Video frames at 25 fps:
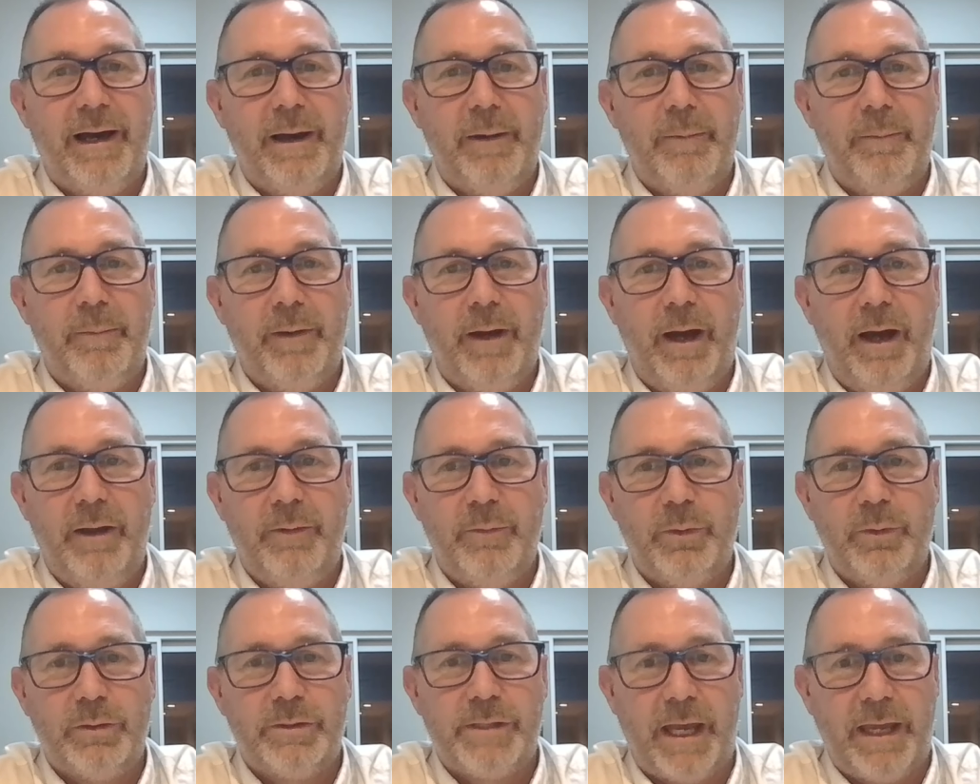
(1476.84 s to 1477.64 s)

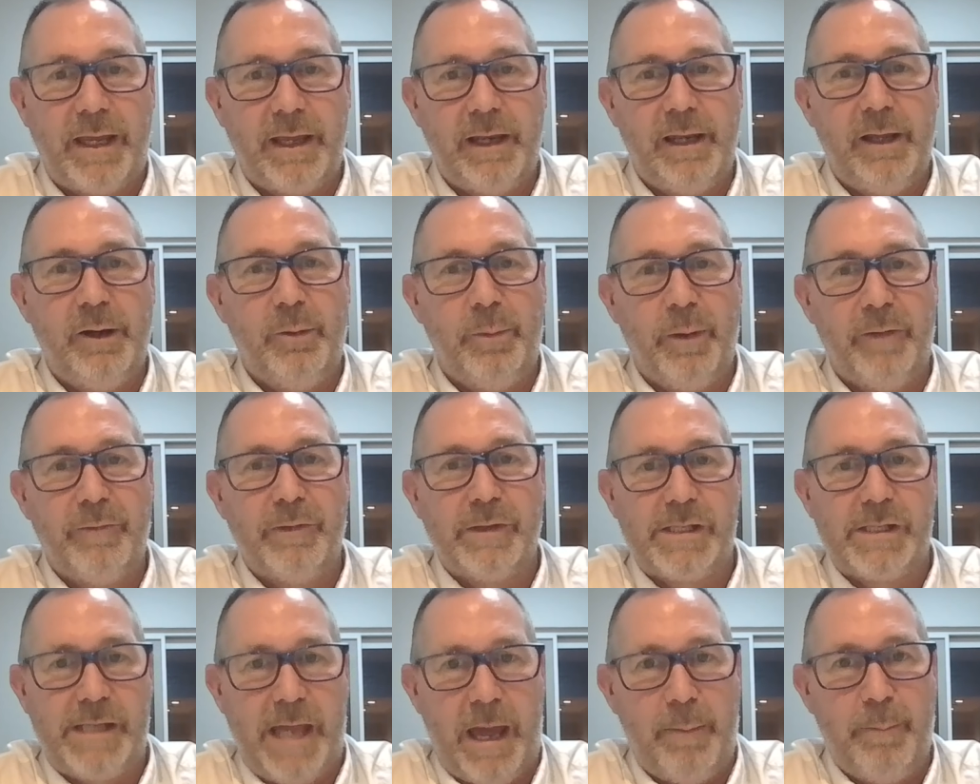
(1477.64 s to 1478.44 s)
um, and we'll take a
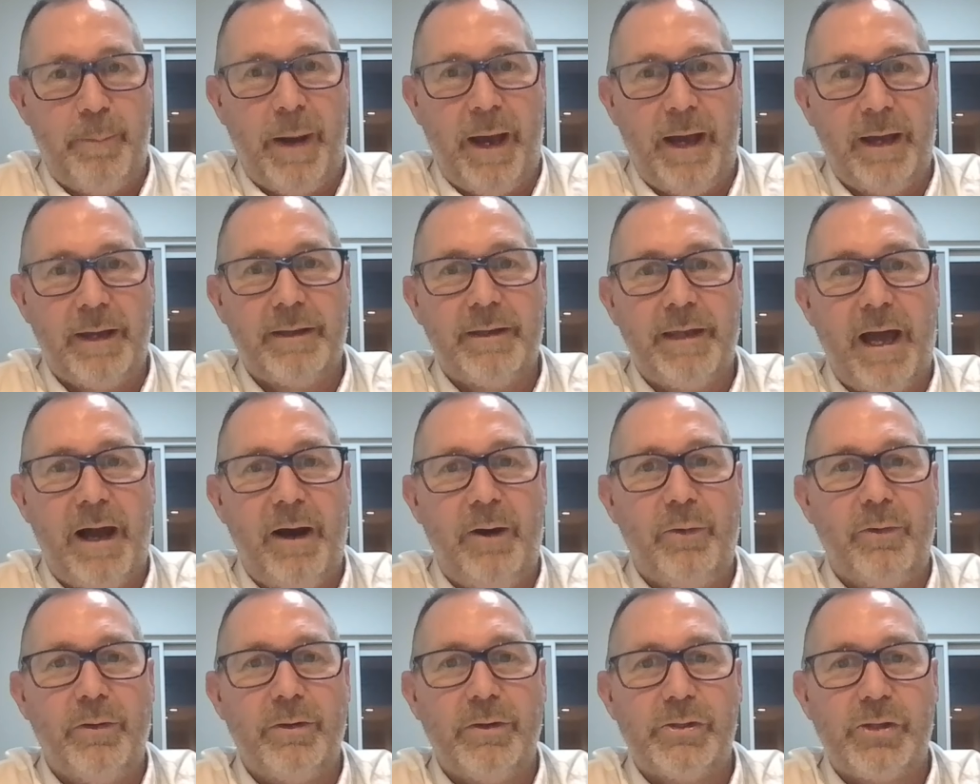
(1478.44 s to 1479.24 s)
little bit of a step
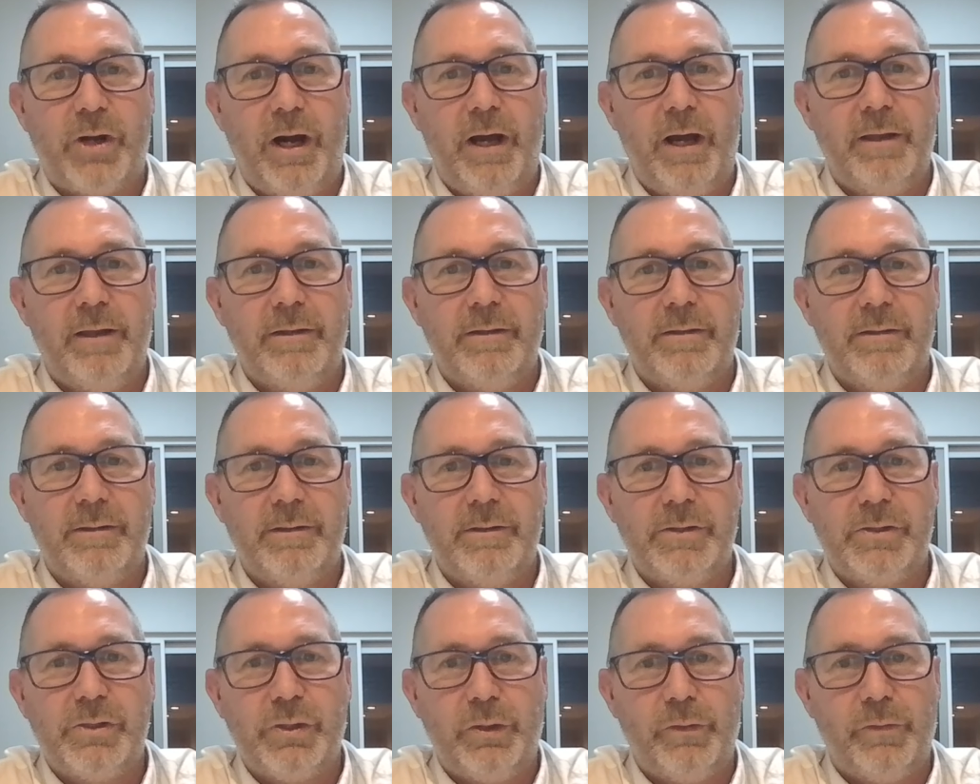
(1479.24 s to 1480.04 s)
back now and try
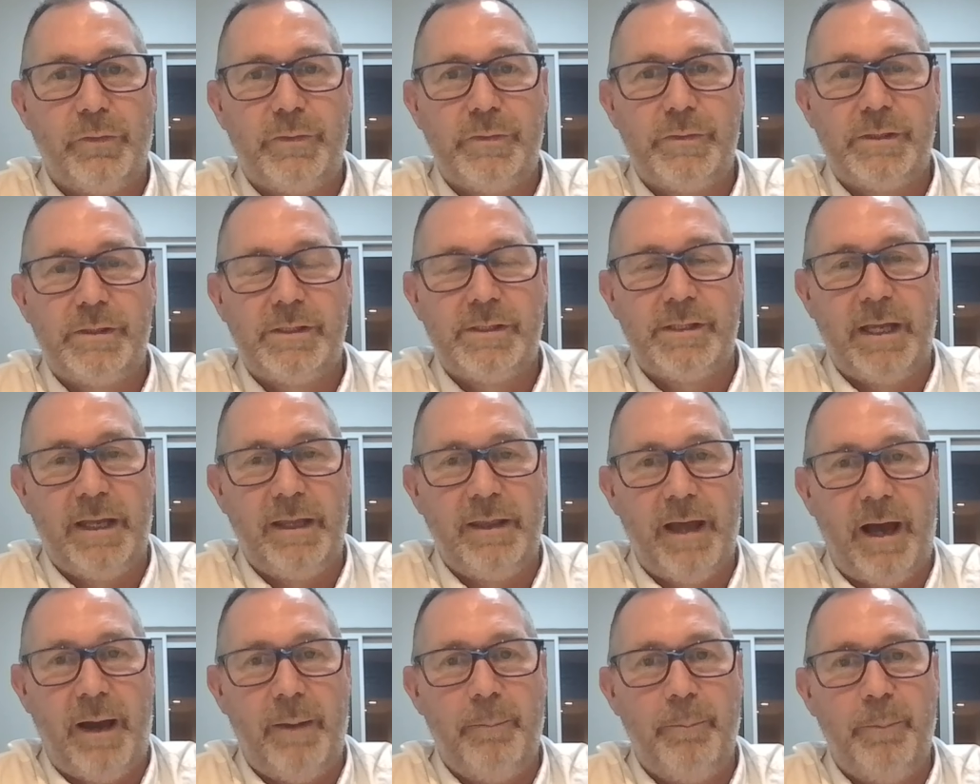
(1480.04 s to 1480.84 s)
and sort of
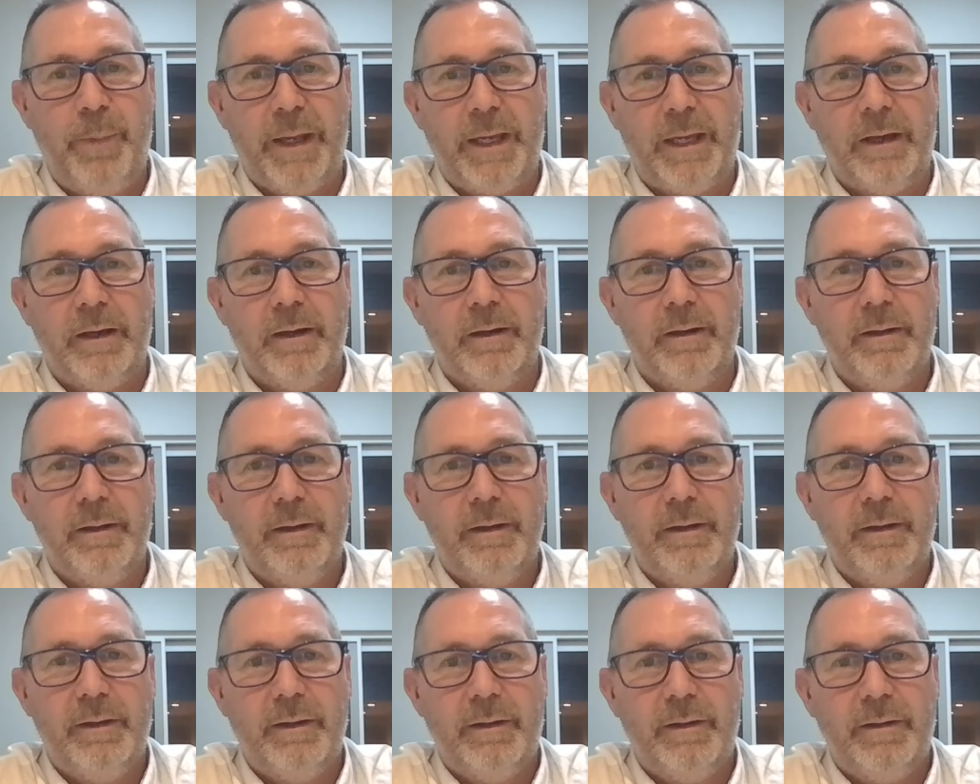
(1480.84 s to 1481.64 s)
see that
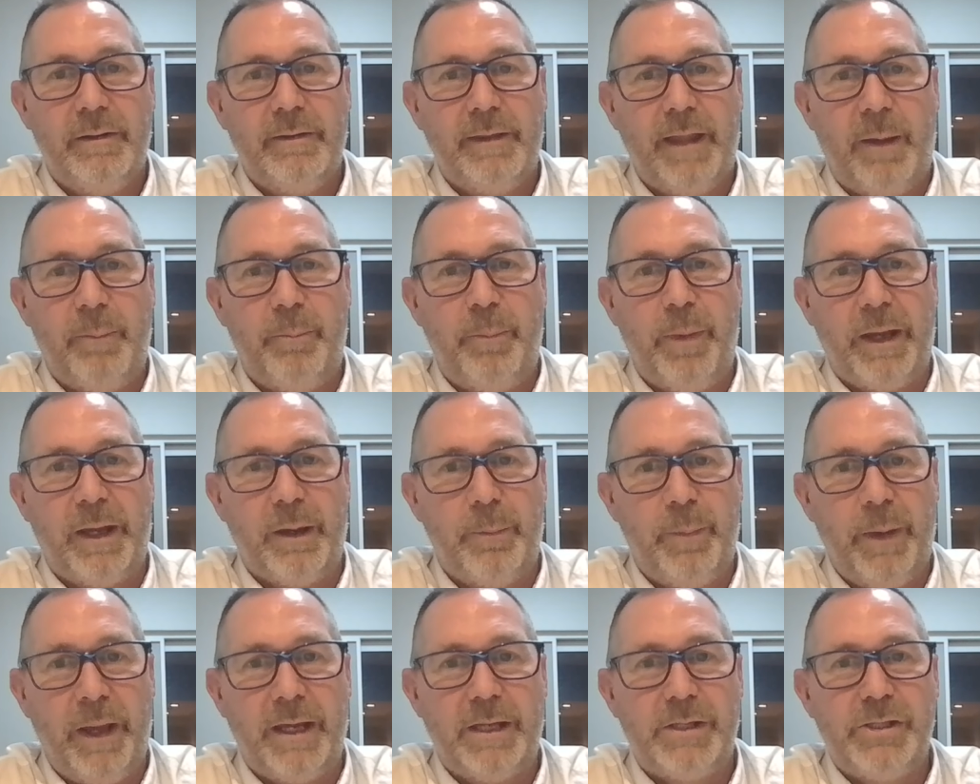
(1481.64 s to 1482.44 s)
bigger, that
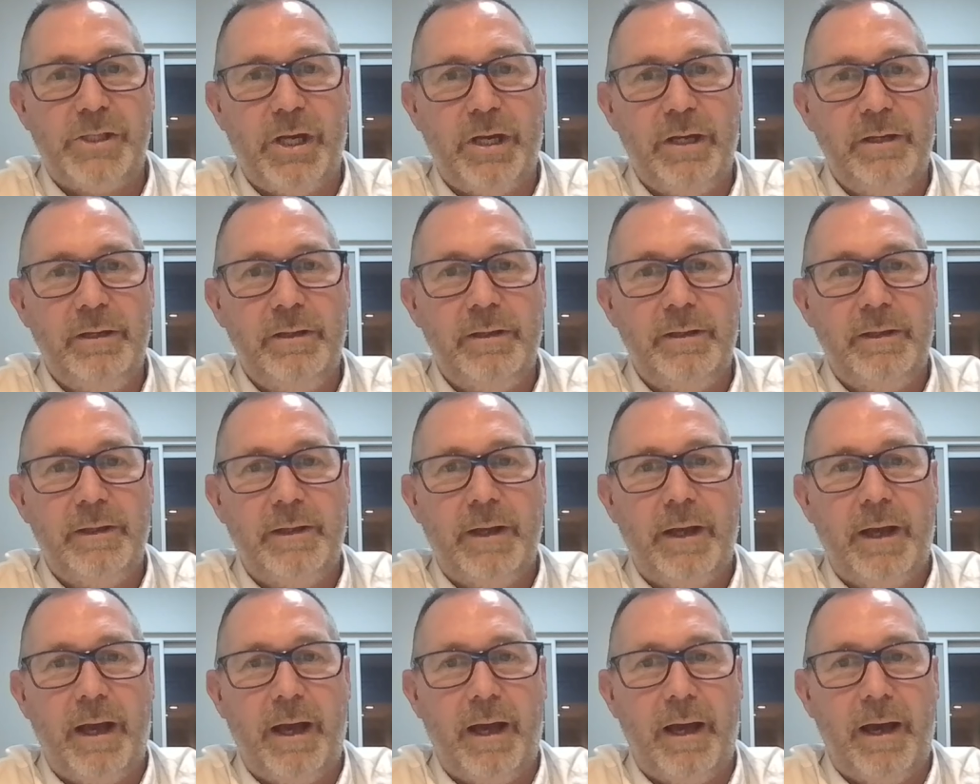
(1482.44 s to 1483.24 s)
bigger picture.
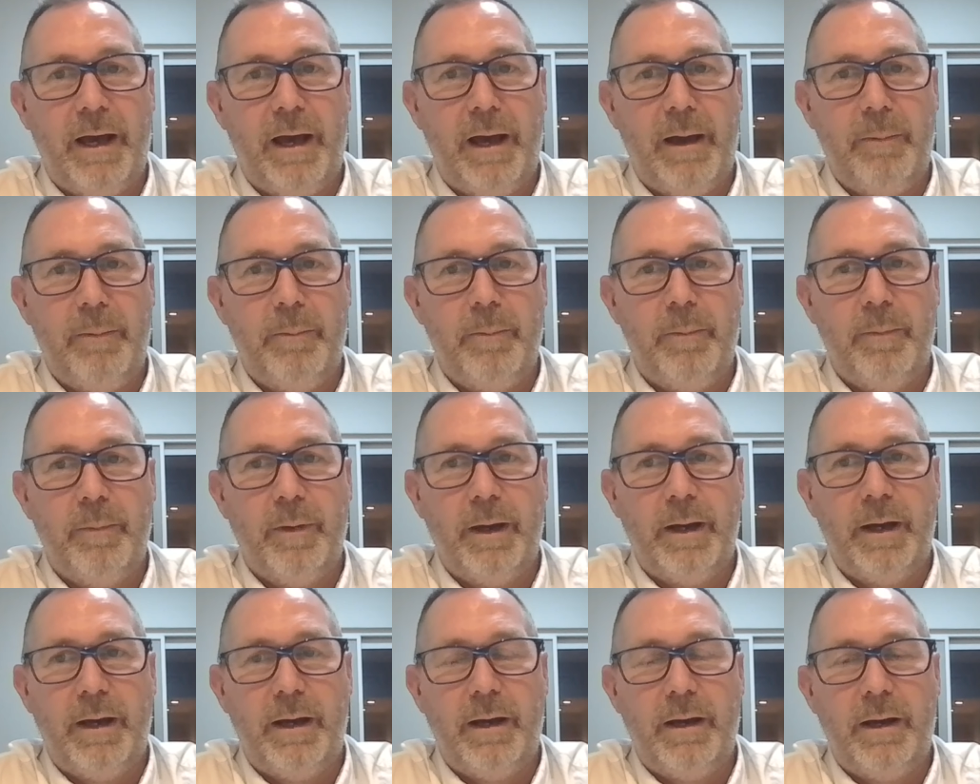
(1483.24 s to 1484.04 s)

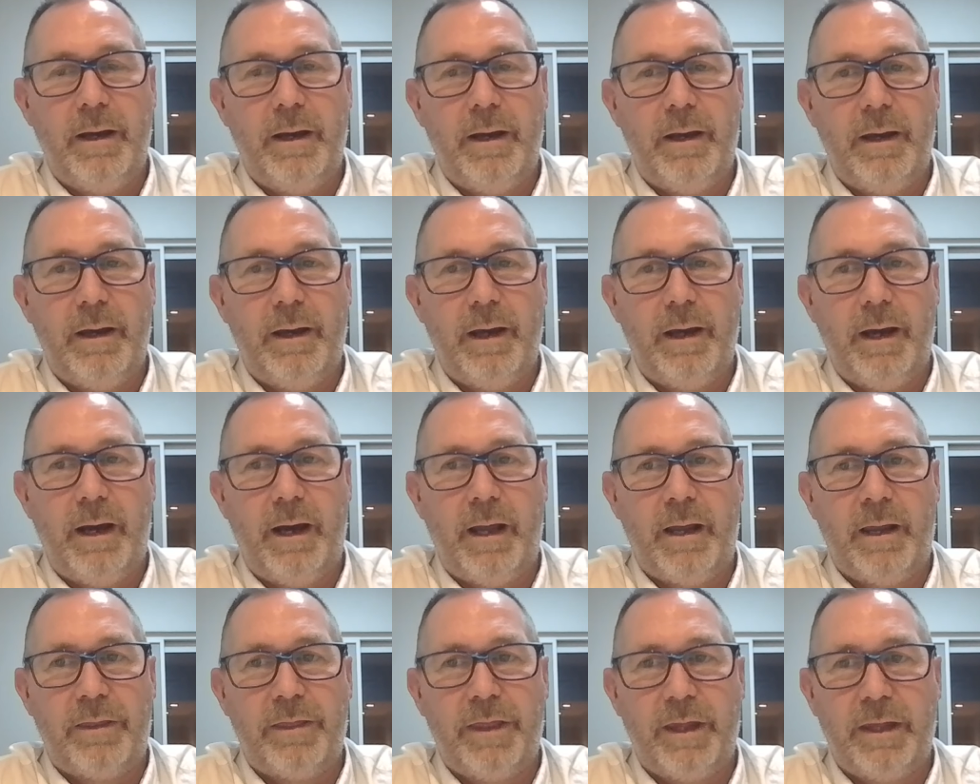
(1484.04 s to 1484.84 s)
Um,
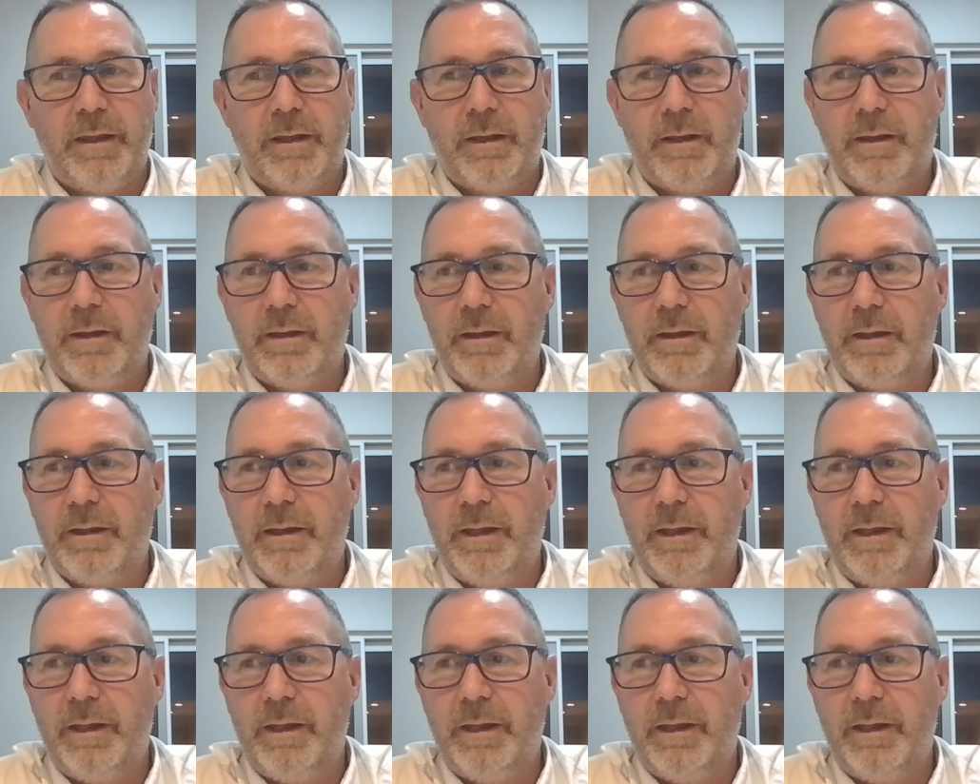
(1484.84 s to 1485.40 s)
and I think